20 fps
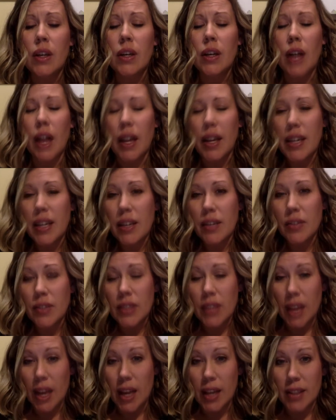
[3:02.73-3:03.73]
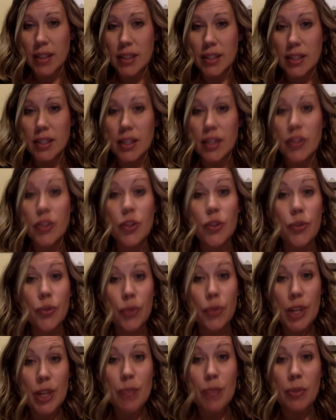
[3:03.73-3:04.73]
God gives us the
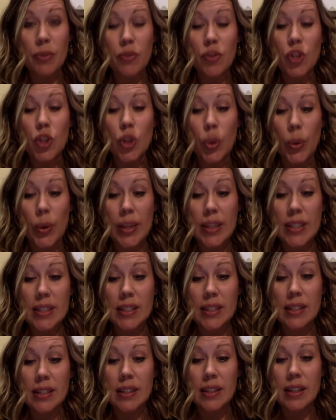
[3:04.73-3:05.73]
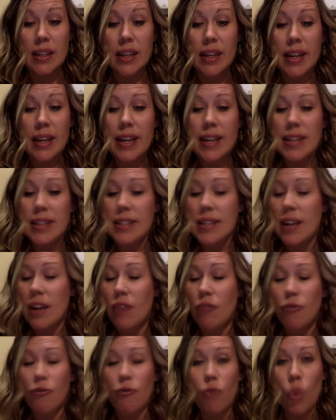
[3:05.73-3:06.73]
freedom of choice. He does not
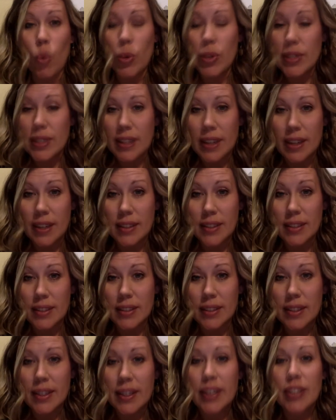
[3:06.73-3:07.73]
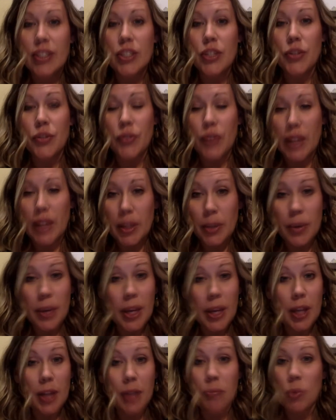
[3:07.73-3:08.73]
force us to follow
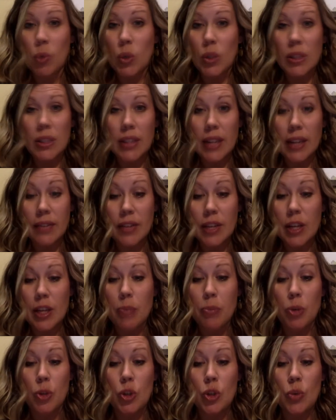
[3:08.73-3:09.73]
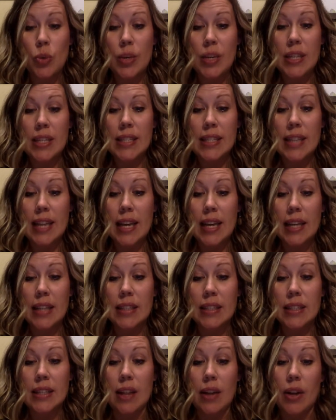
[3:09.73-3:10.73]
him or love him or do what he
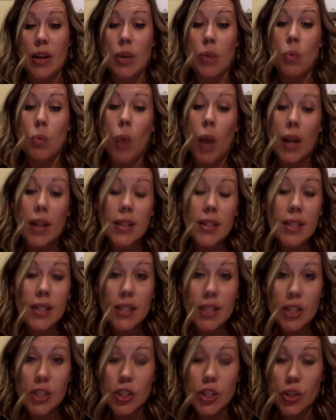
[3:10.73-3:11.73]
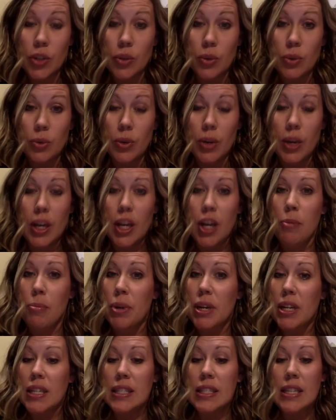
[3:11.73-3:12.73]
says. Now, he wants us to,
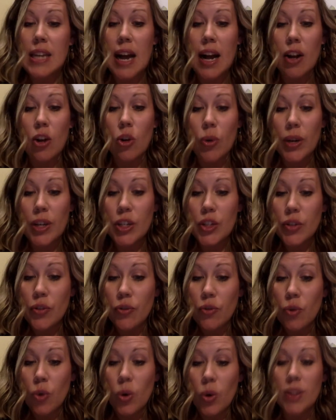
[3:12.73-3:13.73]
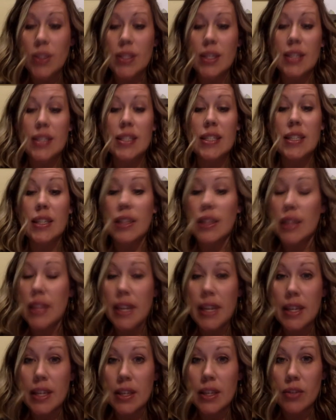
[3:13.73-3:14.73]
but he's not going to force us to
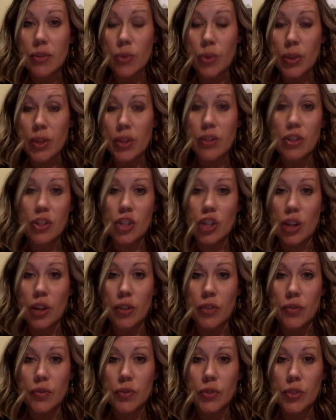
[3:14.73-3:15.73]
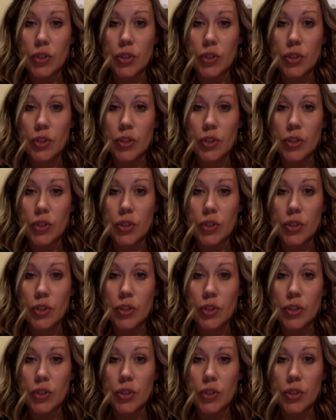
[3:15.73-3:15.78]
live within the shelter